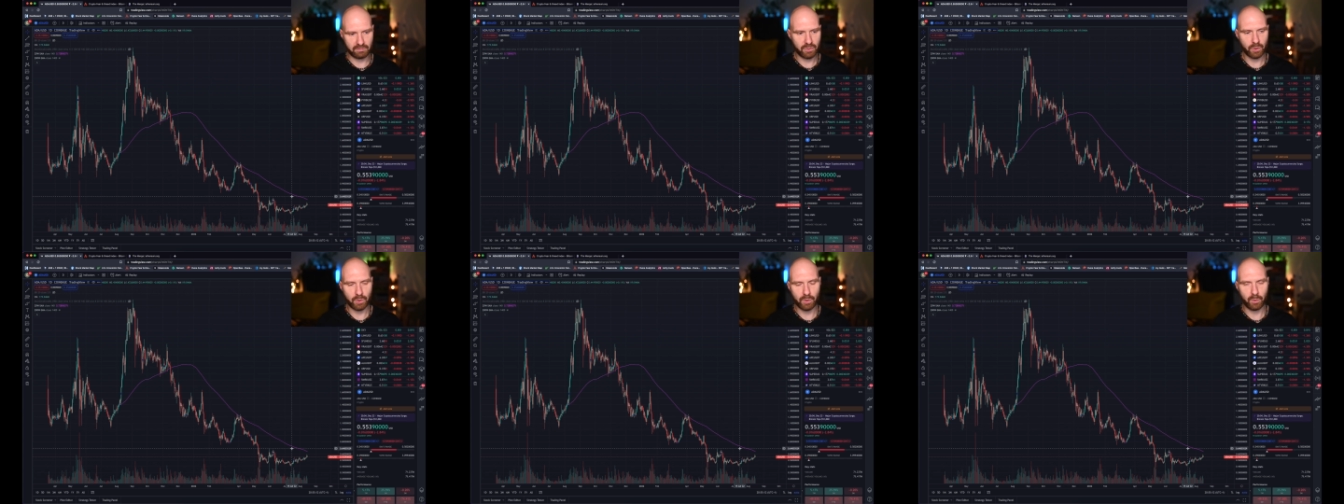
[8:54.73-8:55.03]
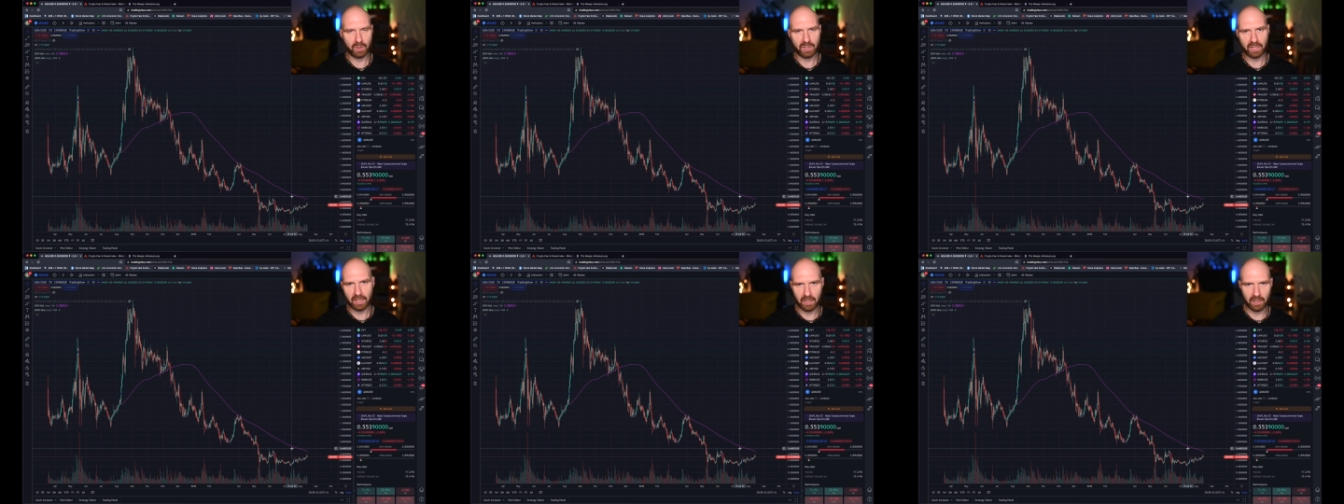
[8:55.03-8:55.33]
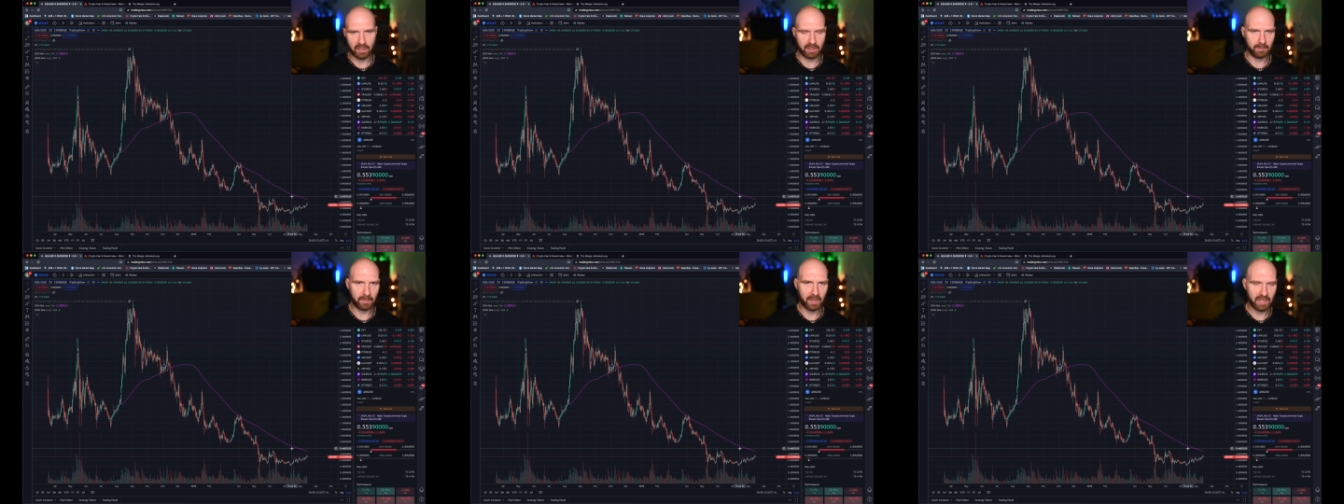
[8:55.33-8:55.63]
to do with the
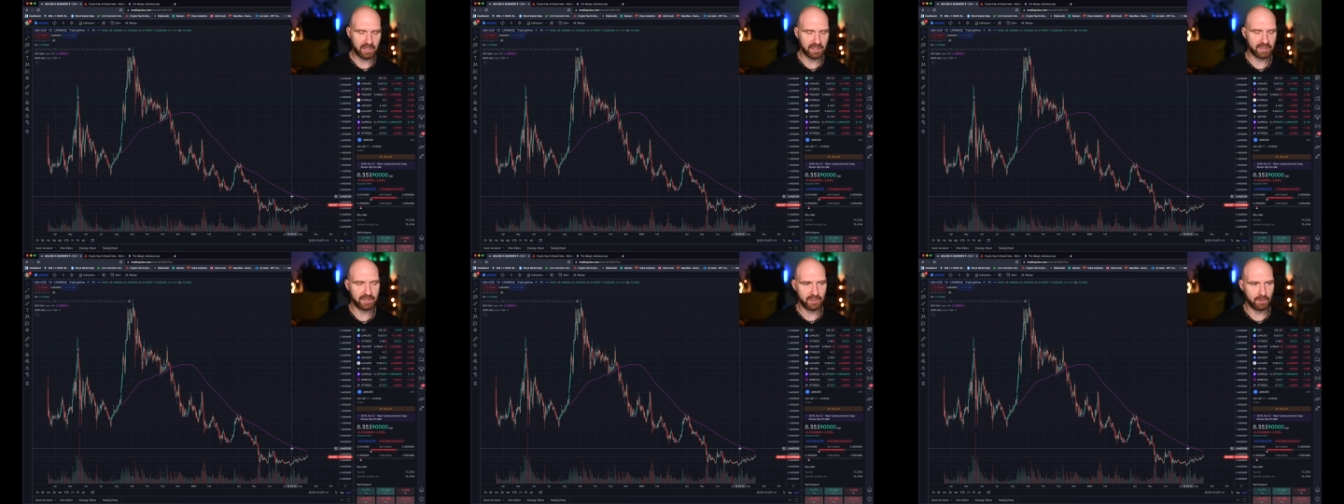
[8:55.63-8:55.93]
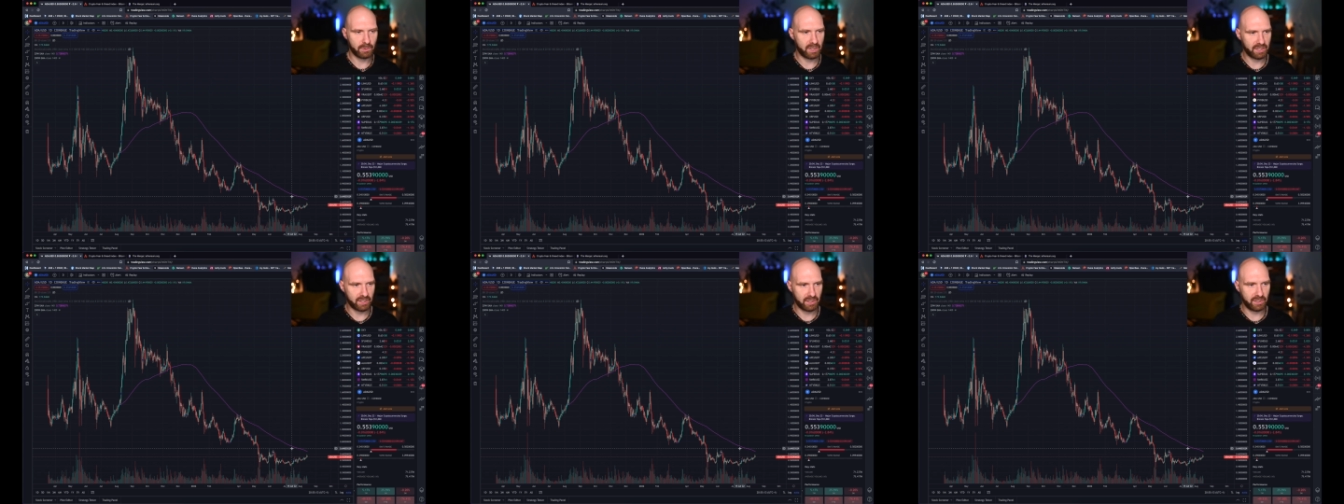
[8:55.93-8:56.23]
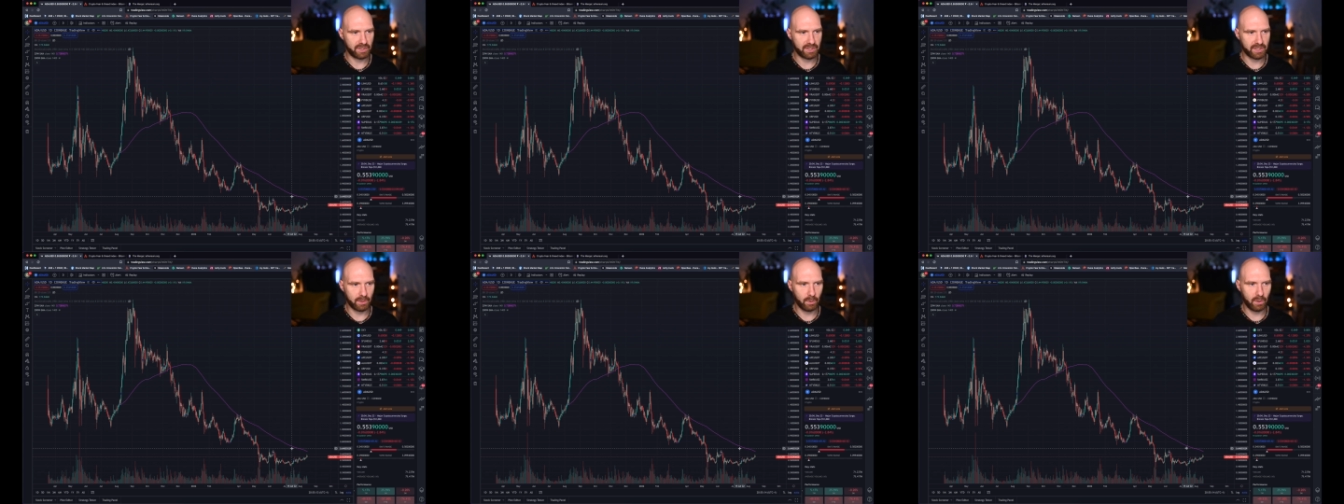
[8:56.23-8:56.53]
current market situation
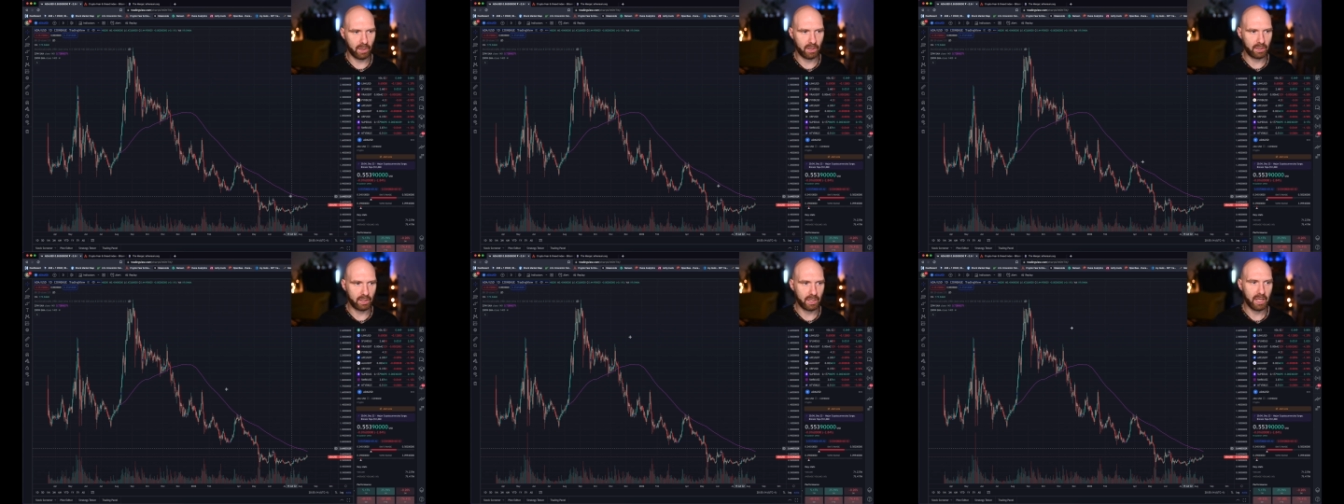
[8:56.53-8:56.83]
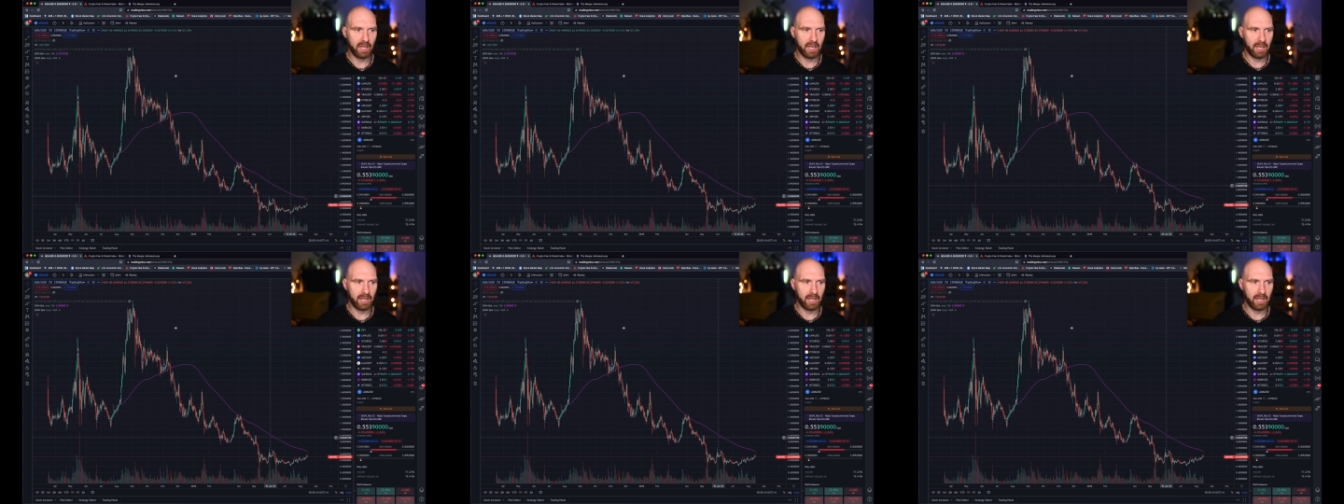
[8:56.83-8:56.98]
and so on.